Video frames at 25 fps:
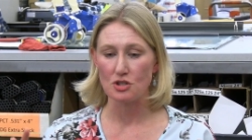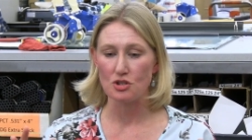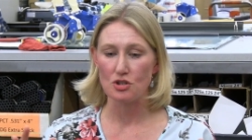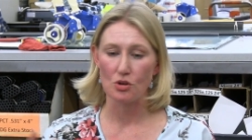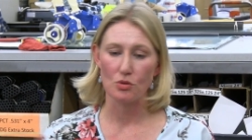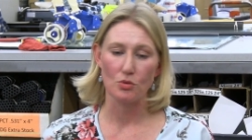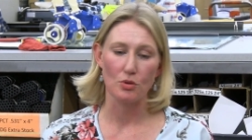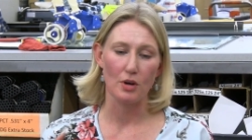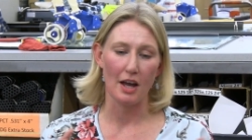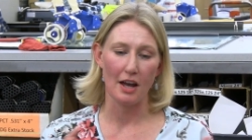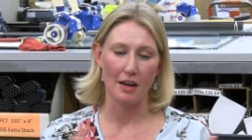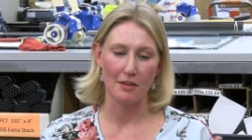
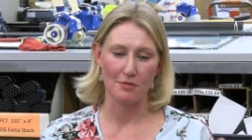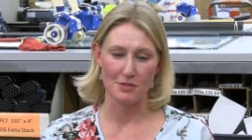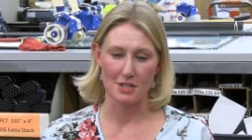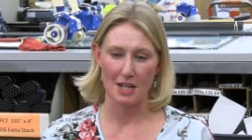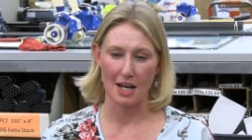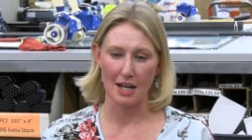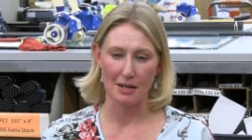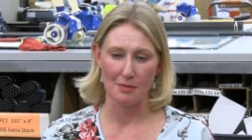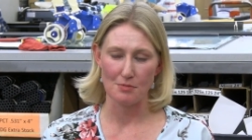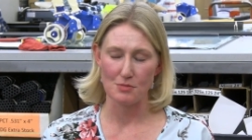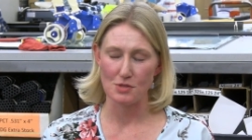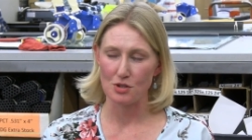don't have
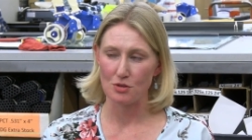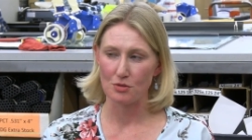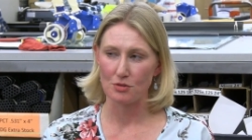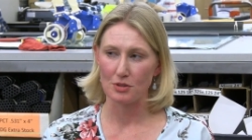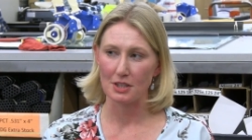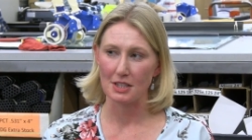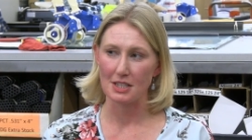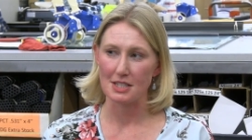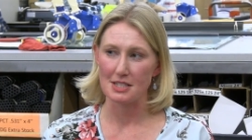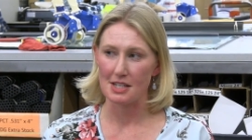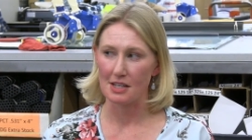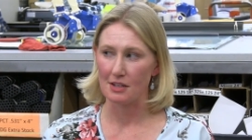time to
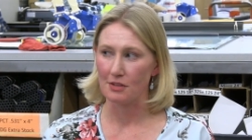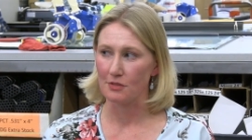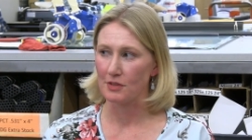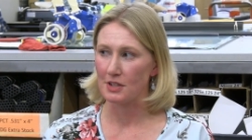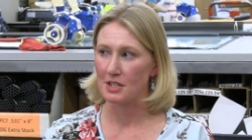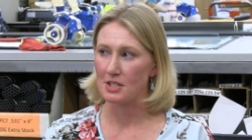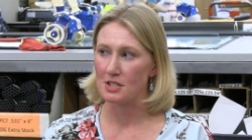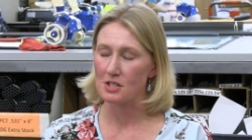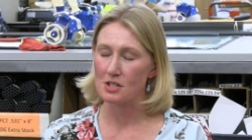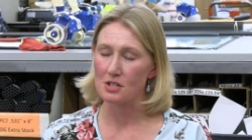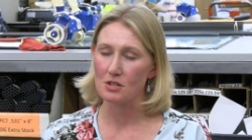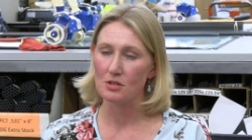really delve
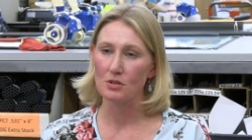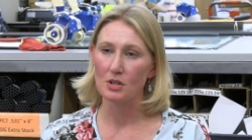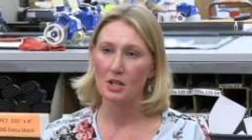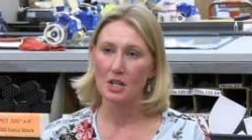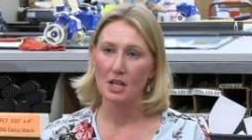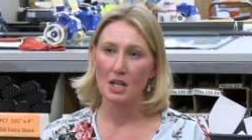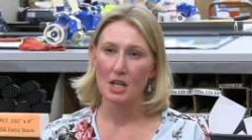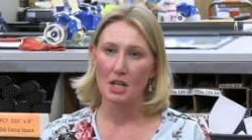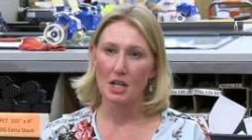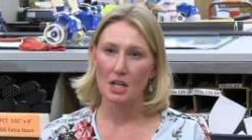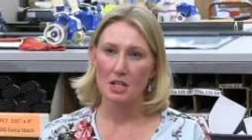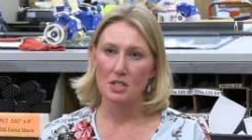into.
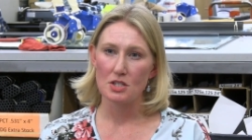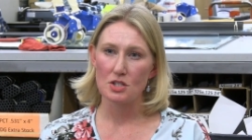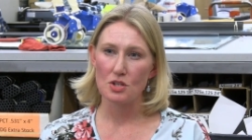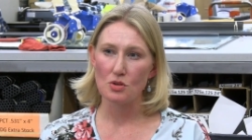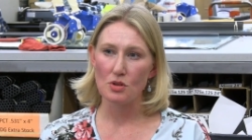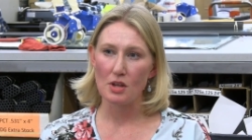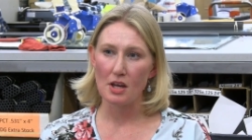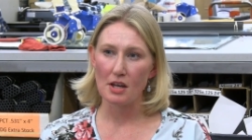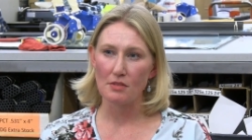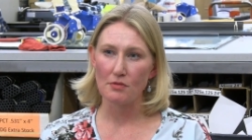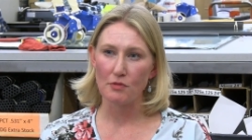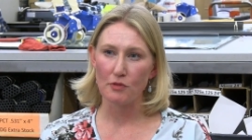So
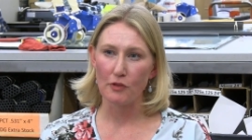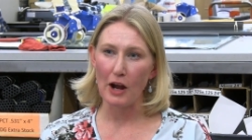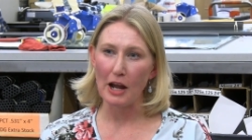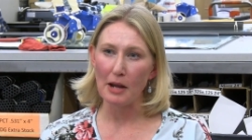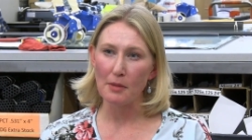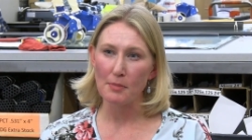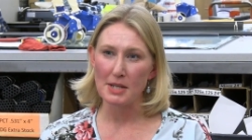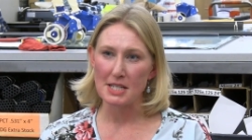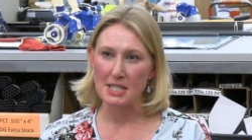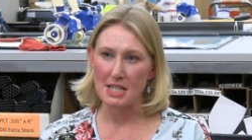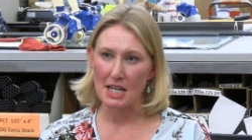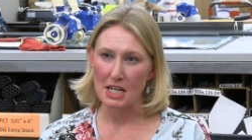that
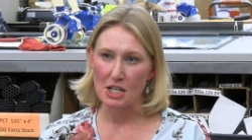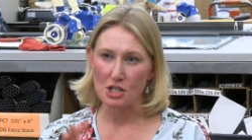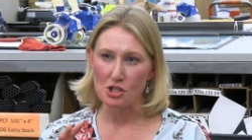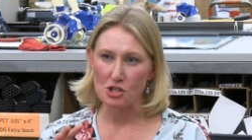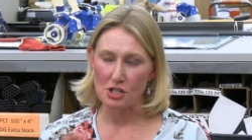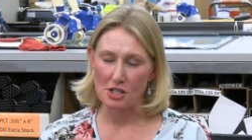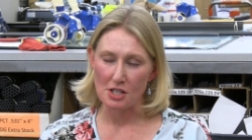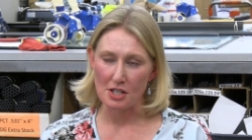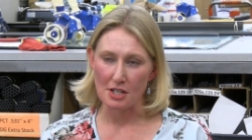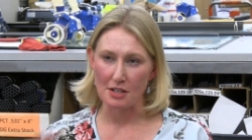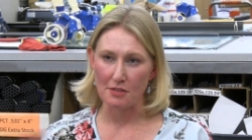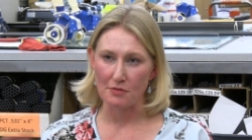
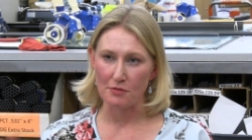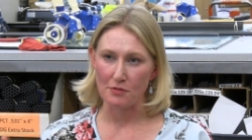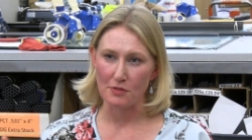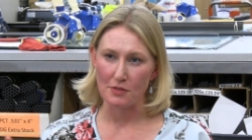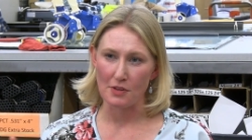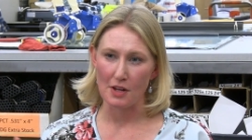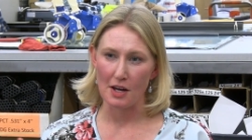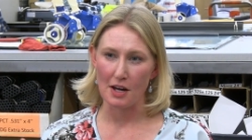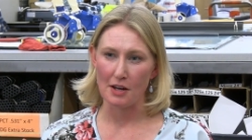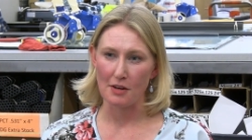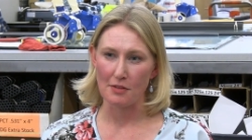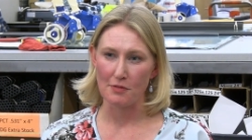fragmentation of
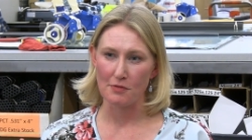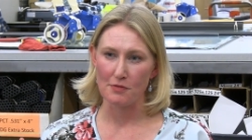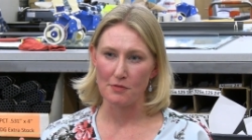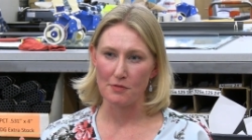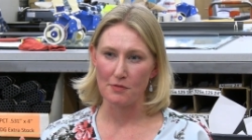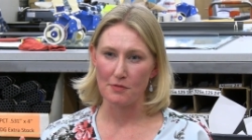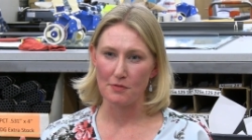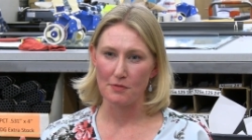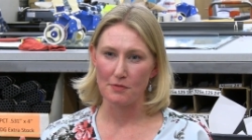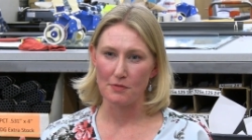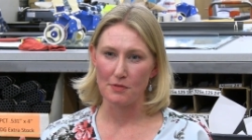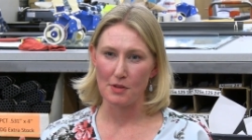
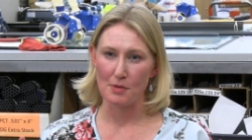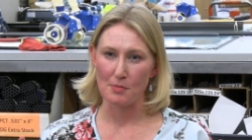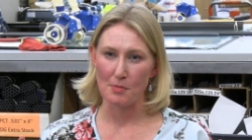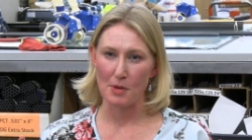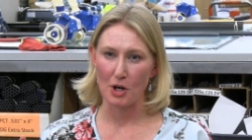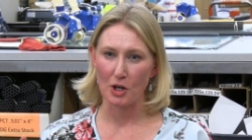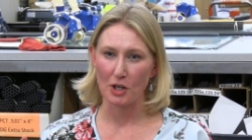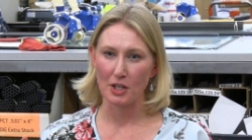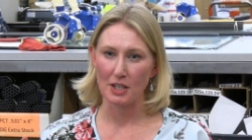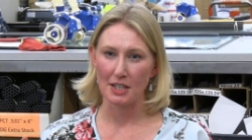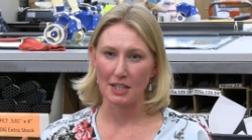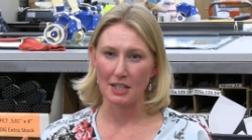the
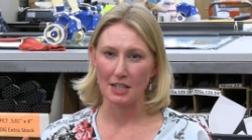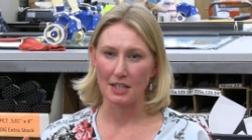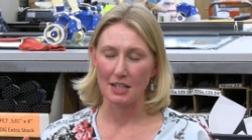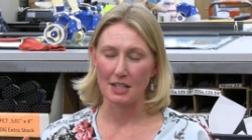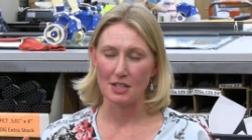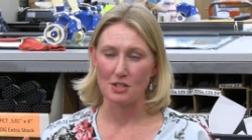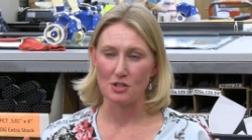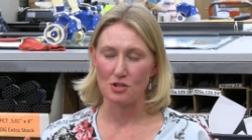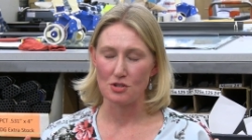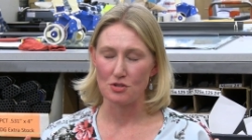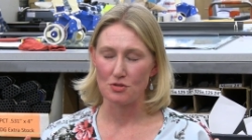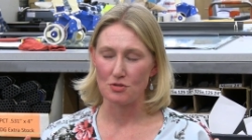marketing
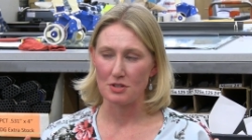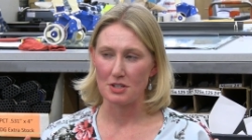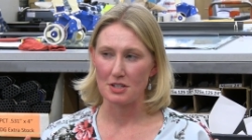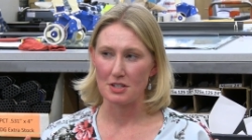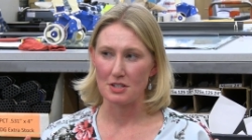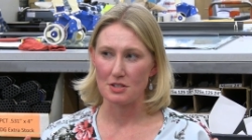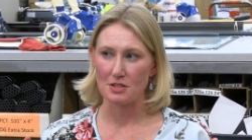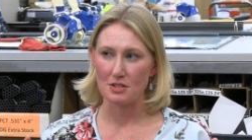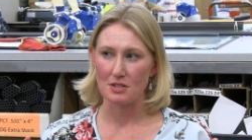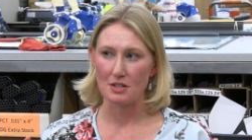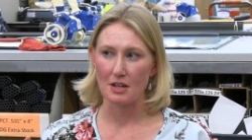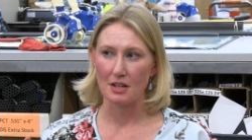industry
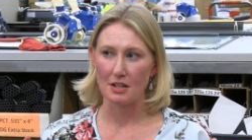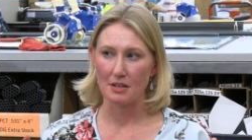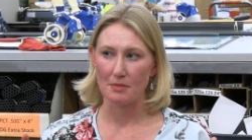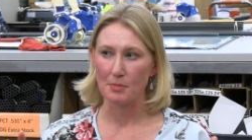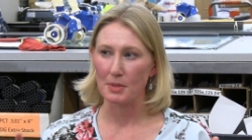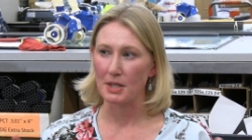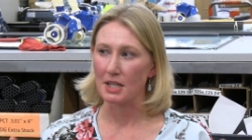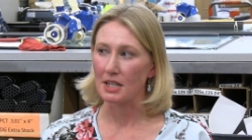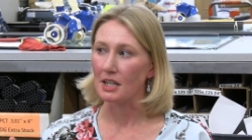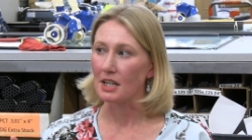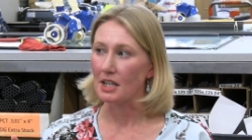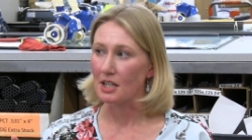has
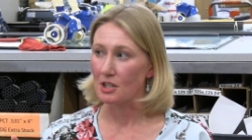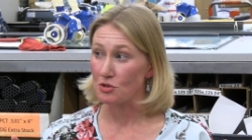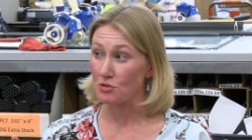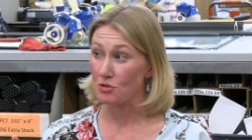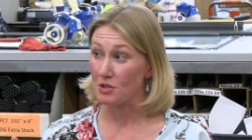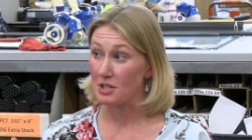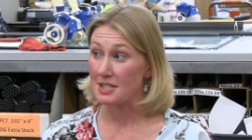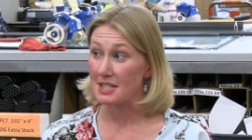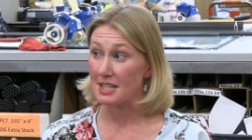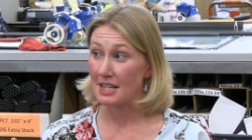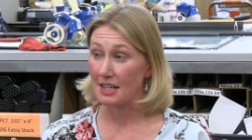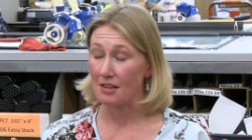been an
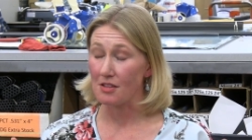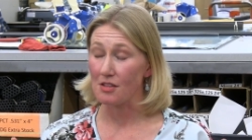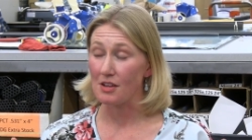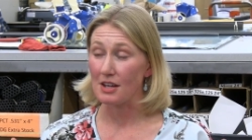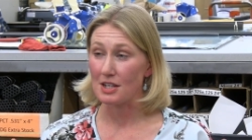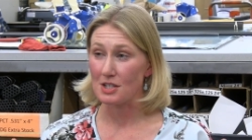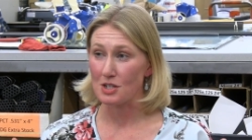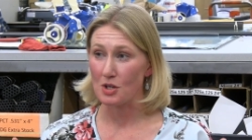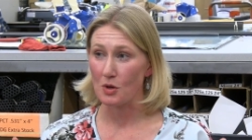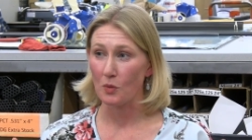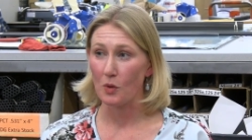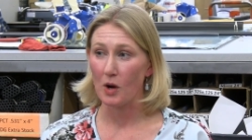interesting thing
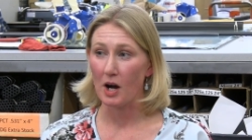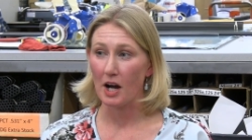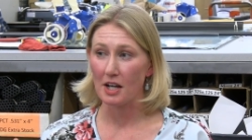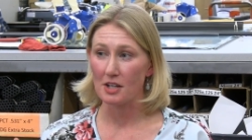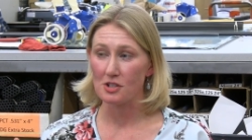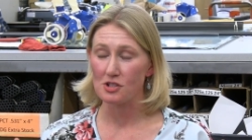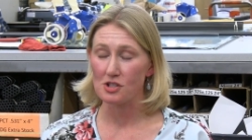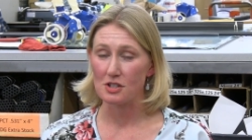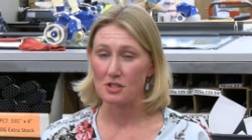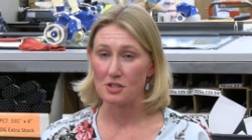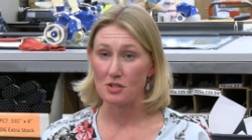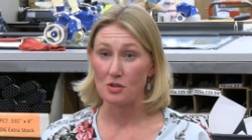to
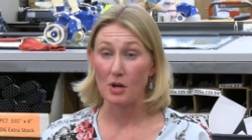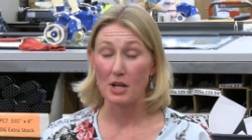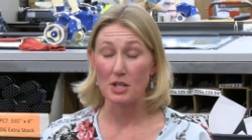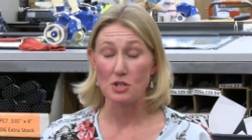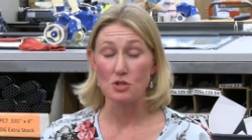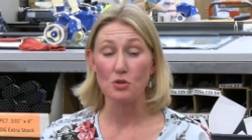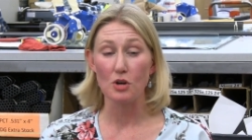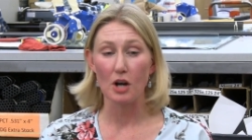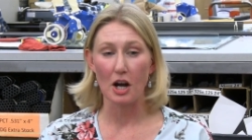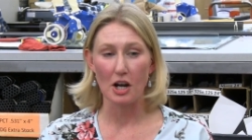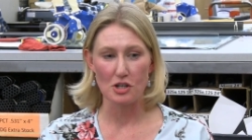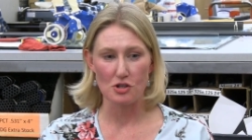watch. And so I do
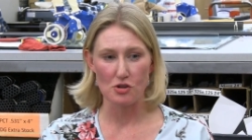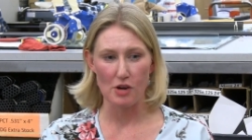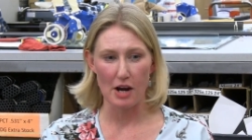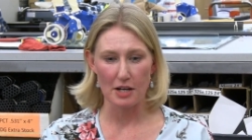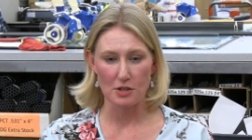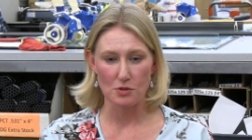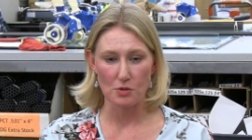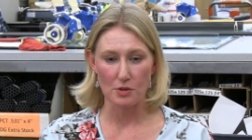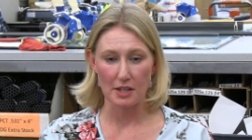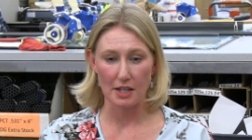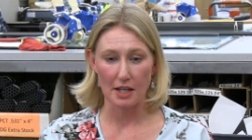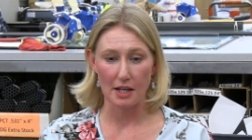
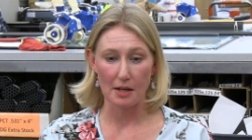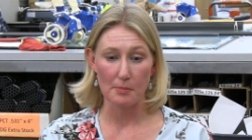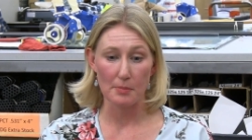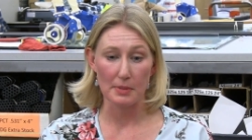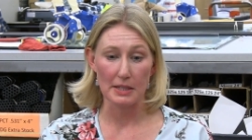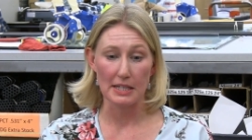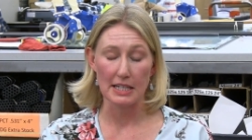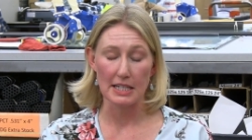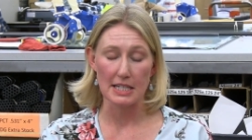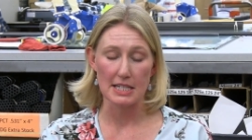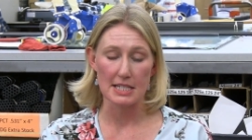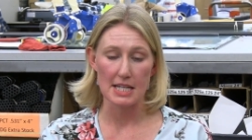contract with a
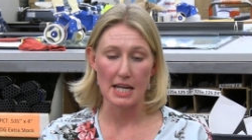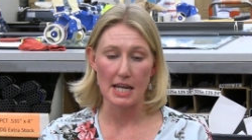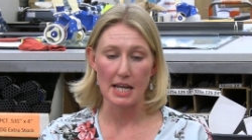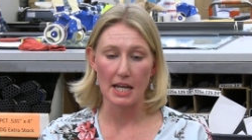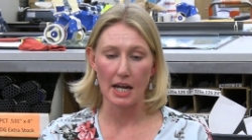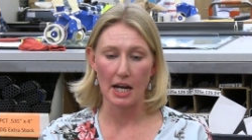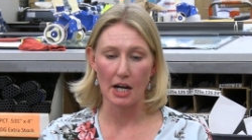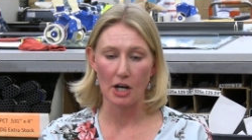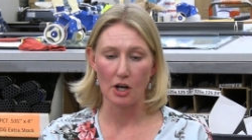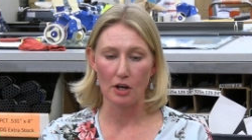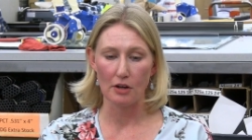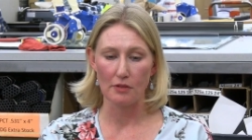company to take
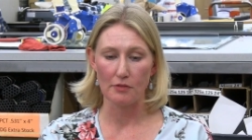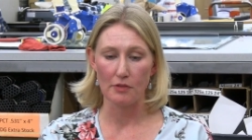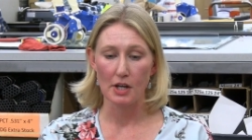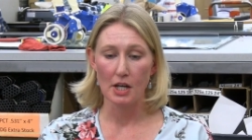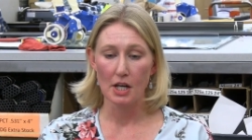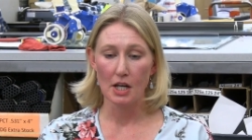care of